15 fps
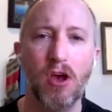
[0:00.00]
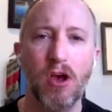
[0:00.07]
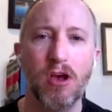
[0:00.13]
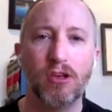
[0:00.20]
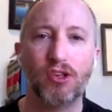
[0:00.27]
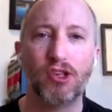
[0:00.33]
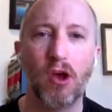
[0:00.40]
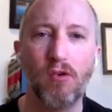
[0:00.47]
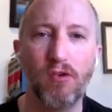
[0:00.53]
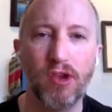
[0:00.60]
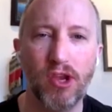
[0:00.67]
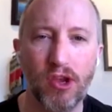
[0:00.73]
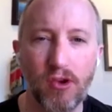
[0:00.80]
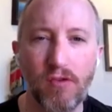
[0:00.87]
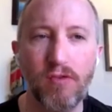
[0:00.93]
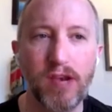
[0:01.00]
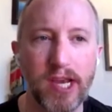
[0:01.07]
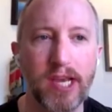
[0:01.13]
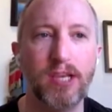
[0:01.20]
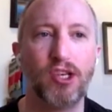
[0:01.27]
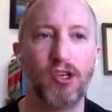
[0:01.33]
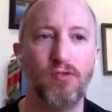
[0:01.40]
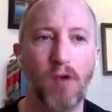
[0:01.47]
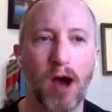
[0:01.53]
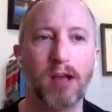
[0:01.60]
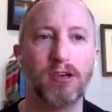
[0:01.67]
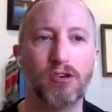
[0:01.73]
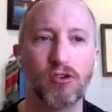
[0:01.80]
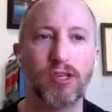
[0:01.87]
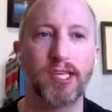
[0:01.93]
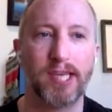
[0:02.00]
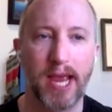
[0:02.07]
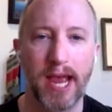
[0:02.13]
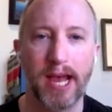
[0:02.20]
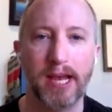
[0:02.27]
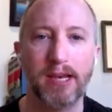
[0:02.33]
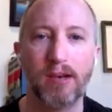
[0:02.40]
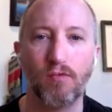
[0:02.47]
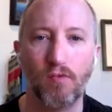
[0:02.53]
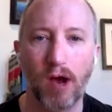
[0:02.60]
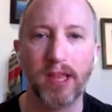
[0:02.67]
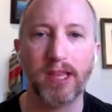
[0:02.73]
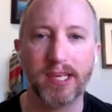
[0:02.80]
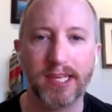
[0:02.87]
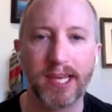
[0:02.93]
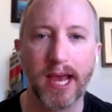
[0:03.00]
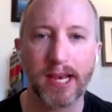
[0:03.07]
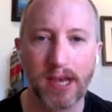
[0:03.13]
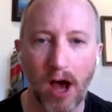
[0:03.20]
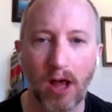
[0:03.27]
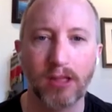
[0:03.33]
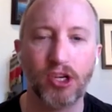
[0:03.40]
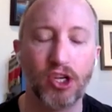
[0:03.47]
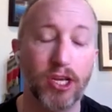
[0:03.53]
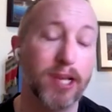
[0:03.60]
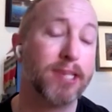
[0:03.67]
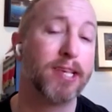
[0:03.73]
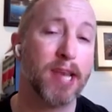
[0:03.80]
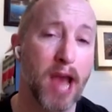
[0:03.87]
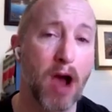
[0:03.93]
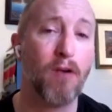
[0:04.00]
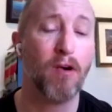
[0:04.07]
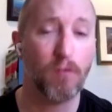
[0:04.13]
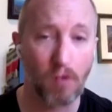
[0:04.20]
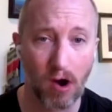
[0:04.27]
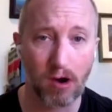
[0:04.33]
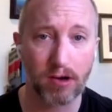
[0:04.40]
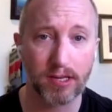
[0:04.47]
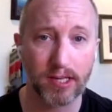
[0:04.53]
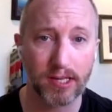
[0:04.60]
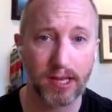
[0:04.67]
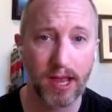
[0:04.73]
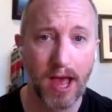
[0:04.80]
So you need to understand what this technology is and how it works.